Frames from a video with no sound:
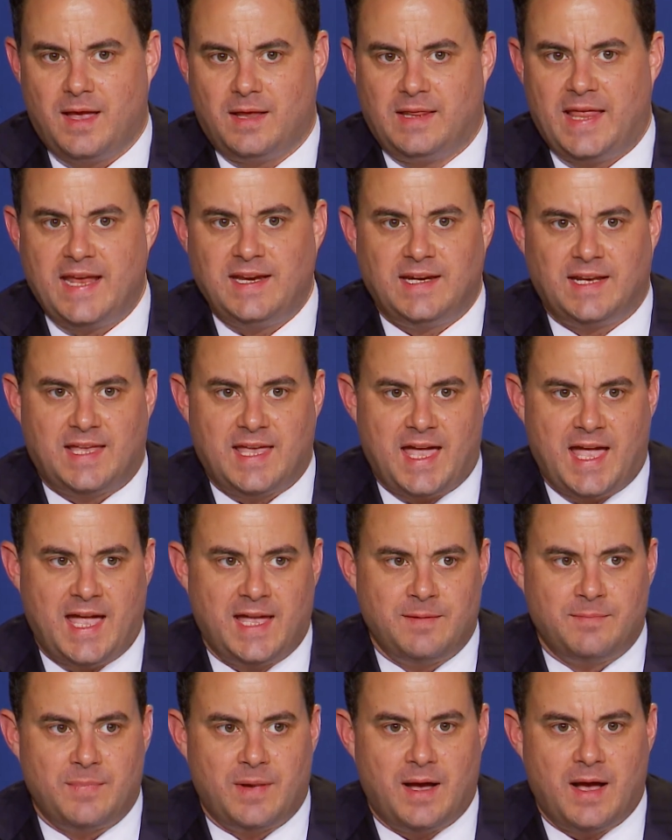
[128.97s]
Late in the
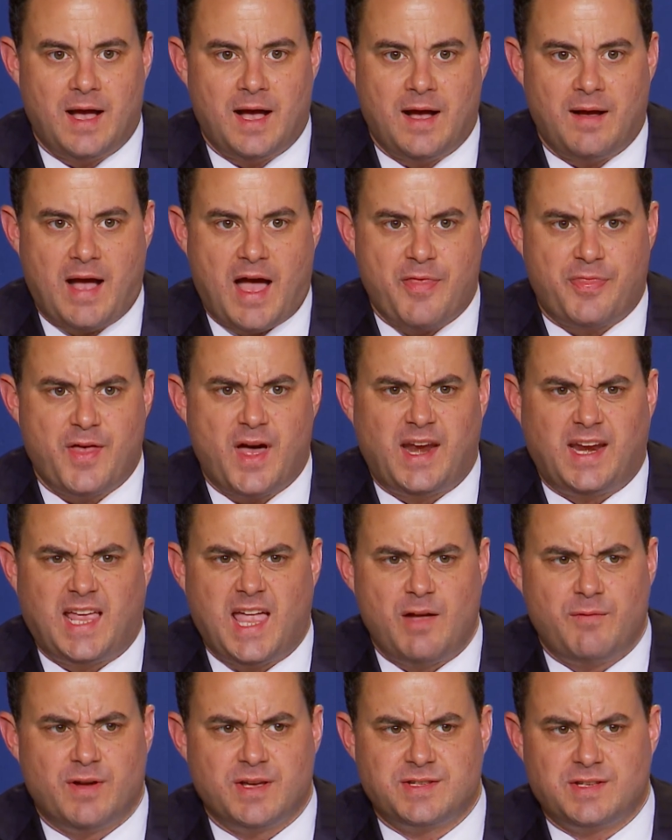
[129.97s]
game, I thought it
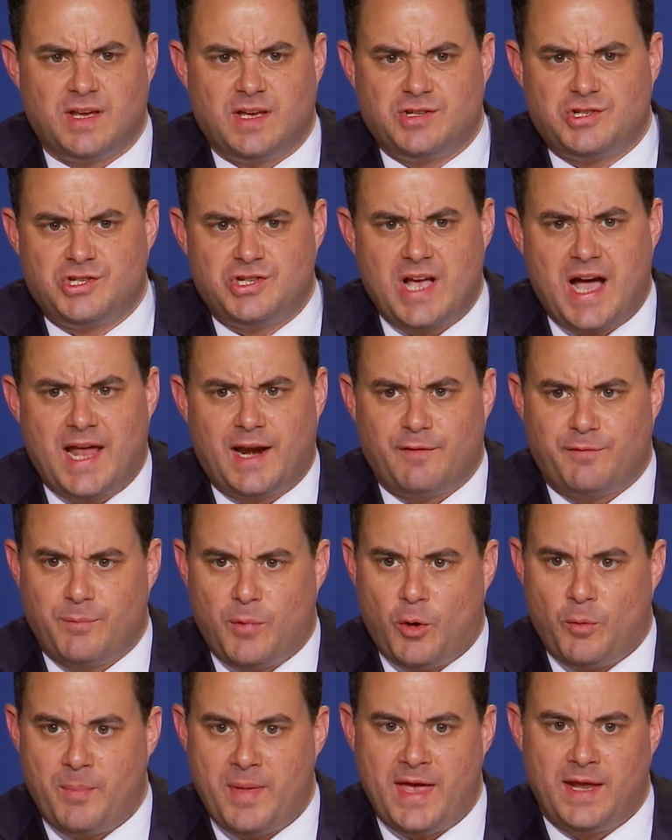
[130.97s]
gave us a shot of
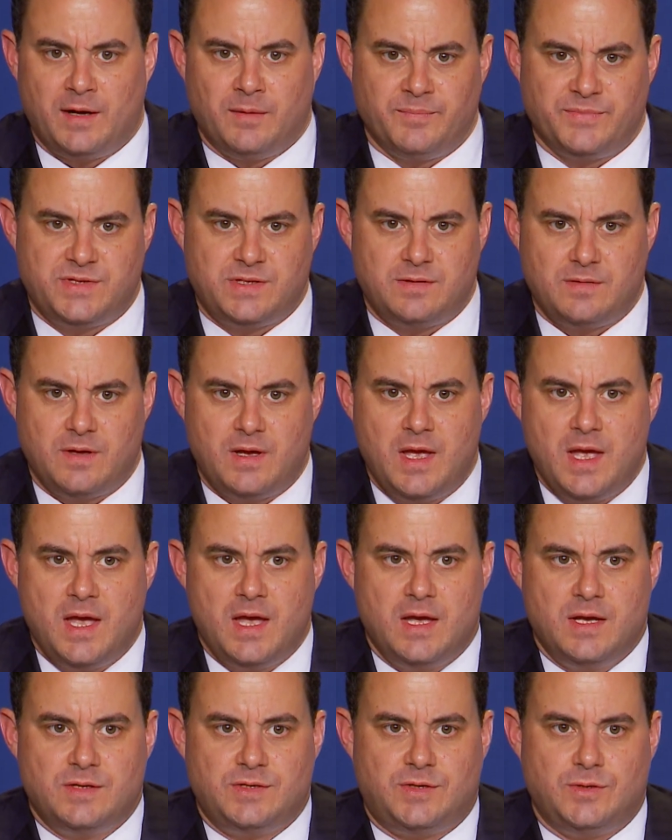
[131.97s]
momentum
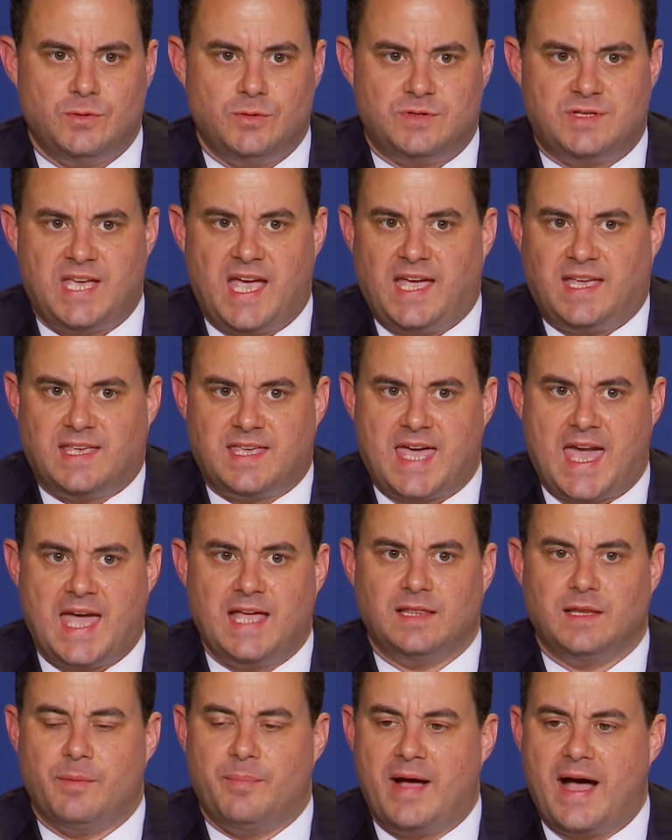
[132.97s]
to take
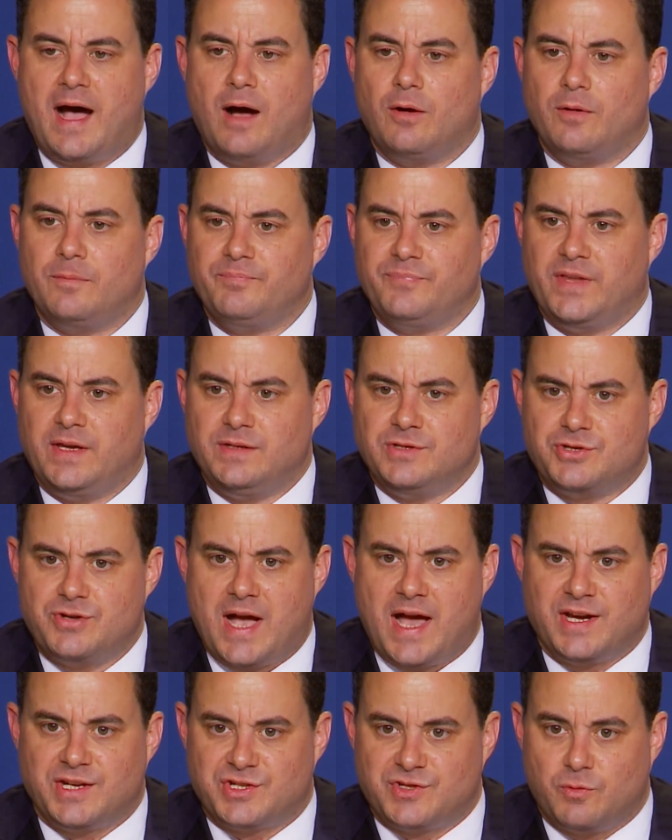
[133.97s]
Kaleb out and
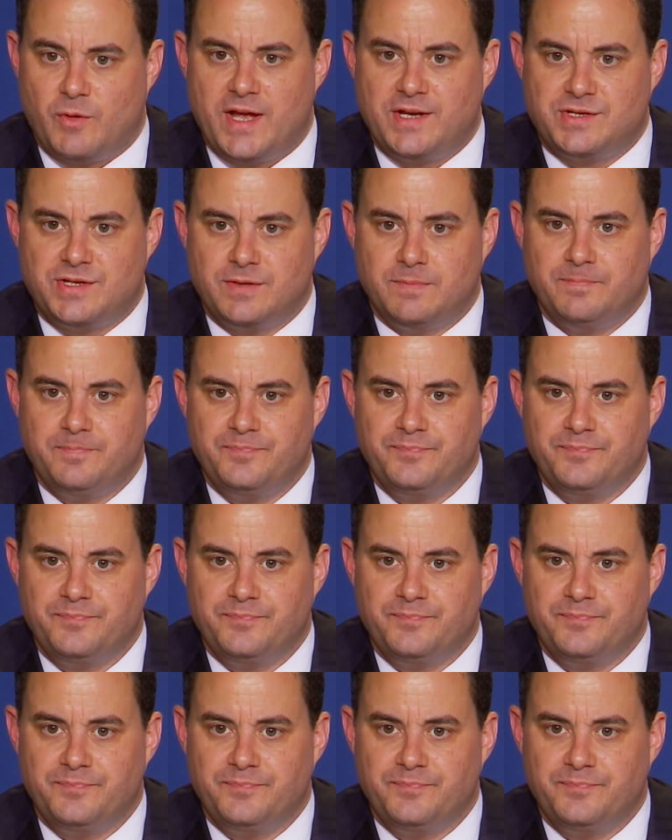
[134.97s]
try to switch.